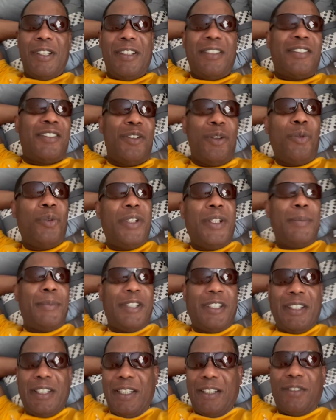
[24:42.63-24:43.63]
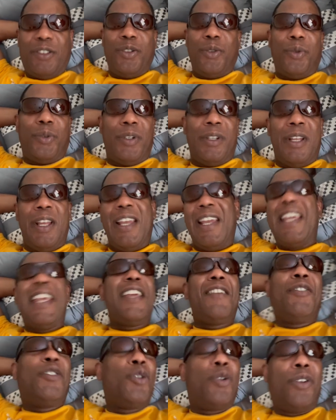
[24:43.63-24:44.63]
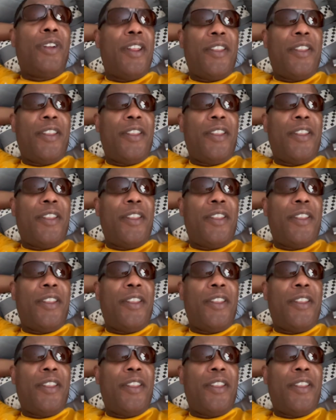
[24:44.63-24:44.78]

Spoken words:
There's no limit to it, even on